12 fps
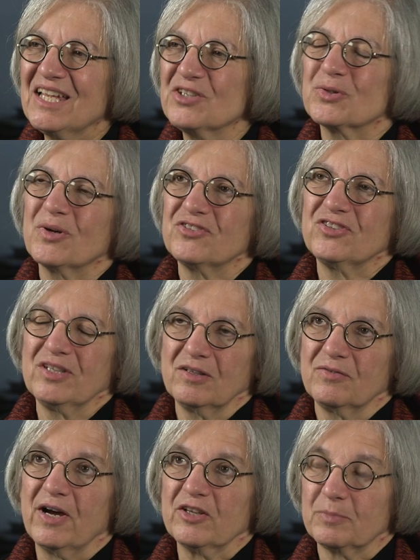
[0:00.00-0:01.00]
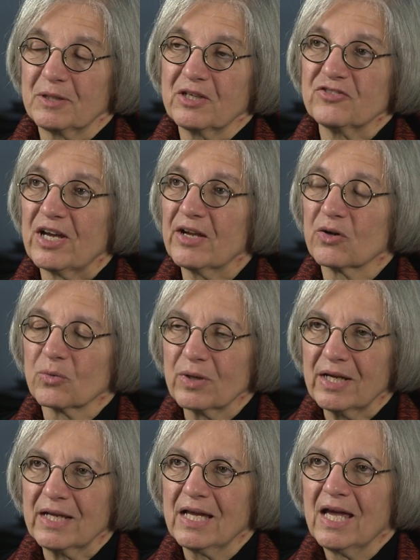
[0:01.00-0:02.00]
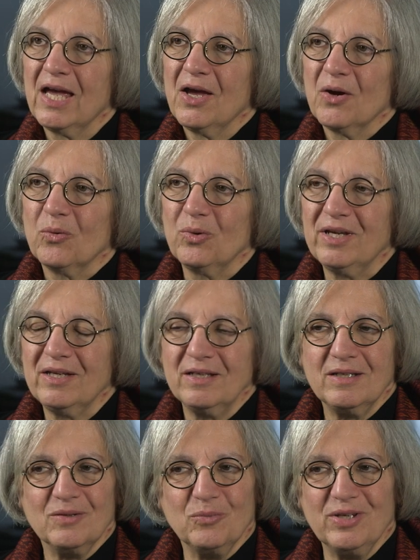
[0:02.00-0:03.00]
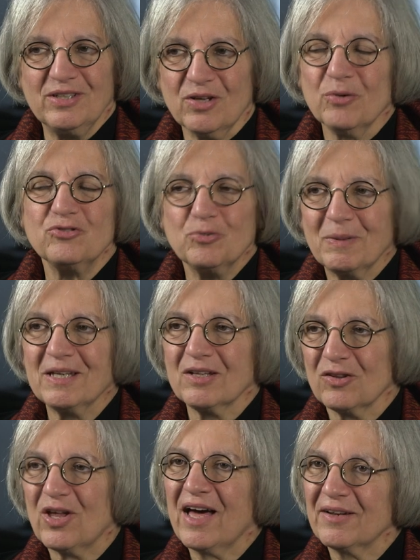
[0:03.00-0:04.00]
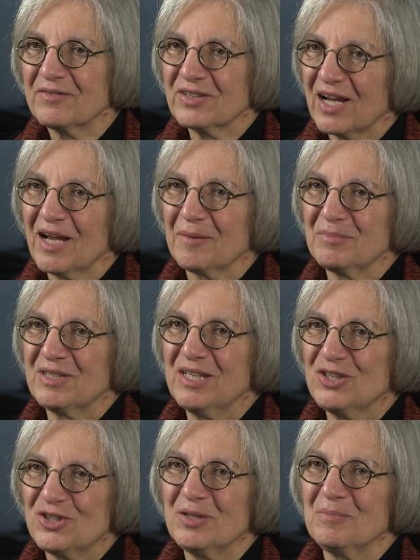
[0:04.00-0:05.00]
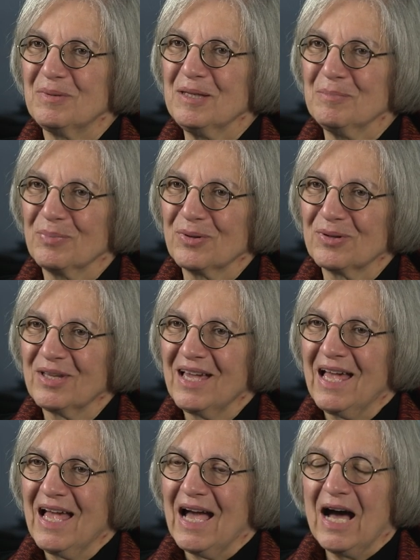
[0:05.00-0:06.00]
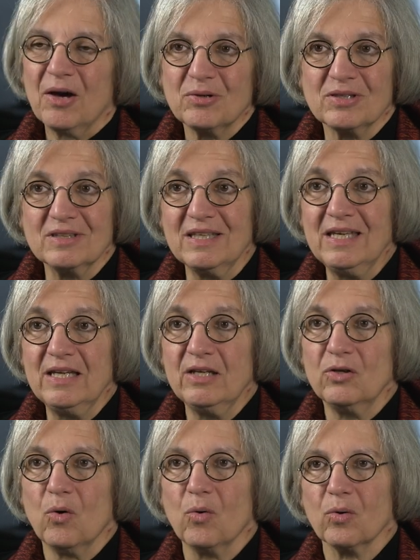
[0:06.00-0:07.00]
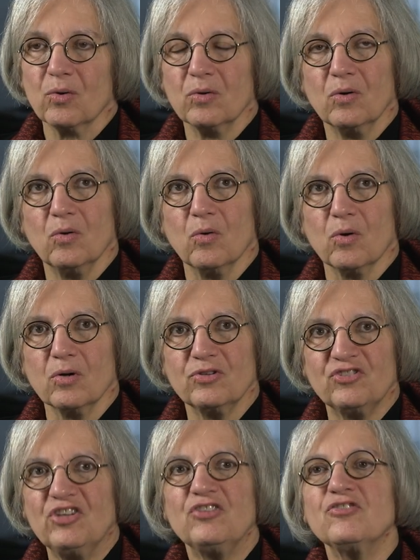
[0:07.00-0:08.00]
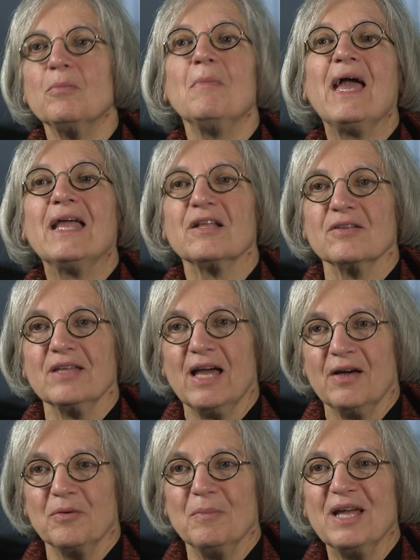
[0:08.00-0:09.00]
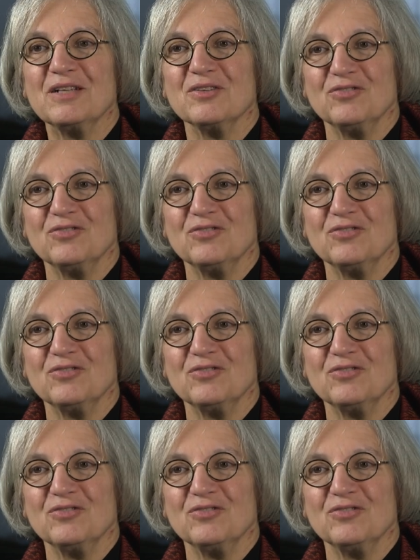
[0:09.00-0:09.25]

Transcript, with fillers: Interesting advice because I agree. We, we don't spend a lot of time teaching people how to lead or, or systematically how to make